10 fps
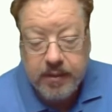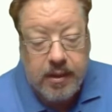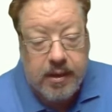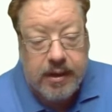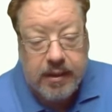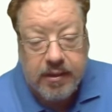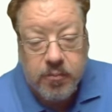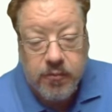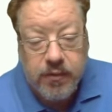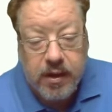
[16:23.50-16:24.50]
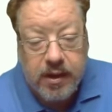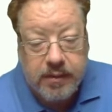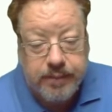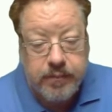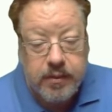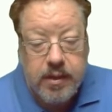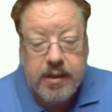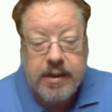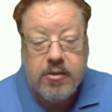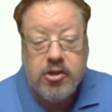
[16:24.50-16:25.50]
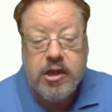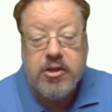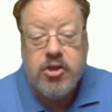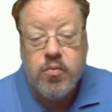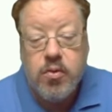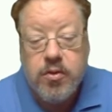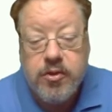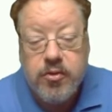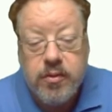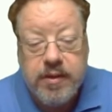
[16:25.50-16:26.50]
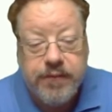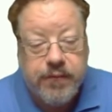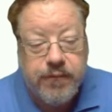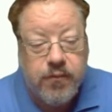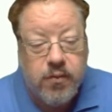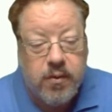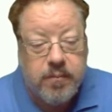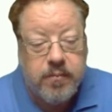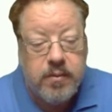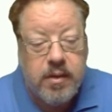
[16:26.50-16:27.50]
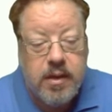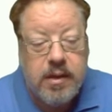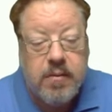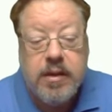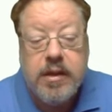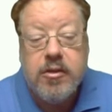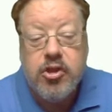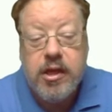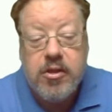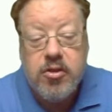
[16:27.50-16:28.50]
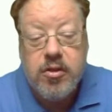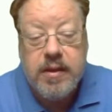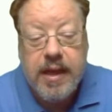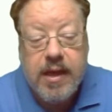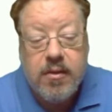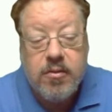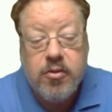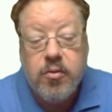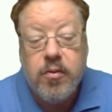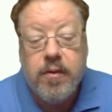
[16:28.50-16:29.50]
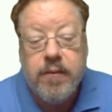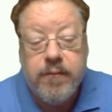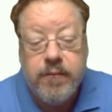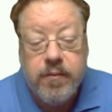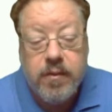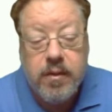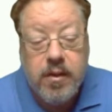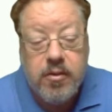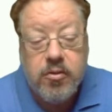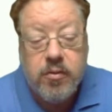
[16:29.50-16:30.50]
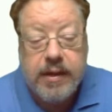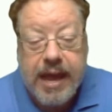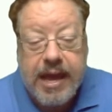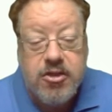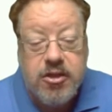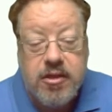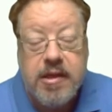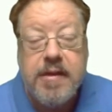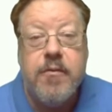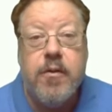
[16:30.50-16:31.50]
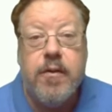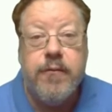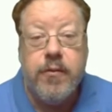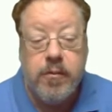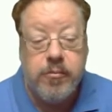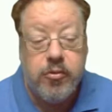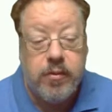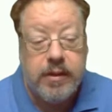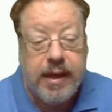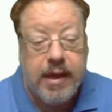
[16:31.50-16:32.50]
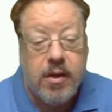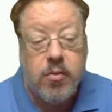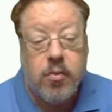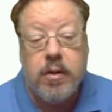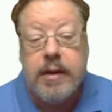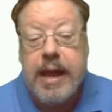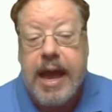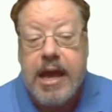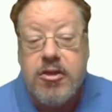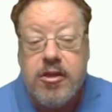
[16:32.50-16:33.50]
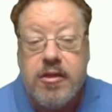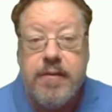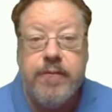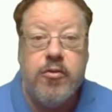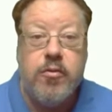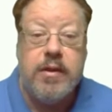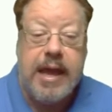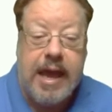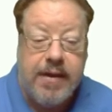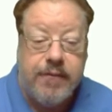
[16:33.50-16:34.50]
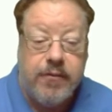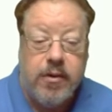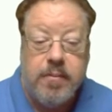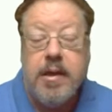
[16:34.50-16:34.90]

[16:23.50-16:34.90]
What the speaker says: now let's move on. Now changing words to a different form. Now we can change a noun to an adjective, or a verb to a noun, or an adjective to an adverb,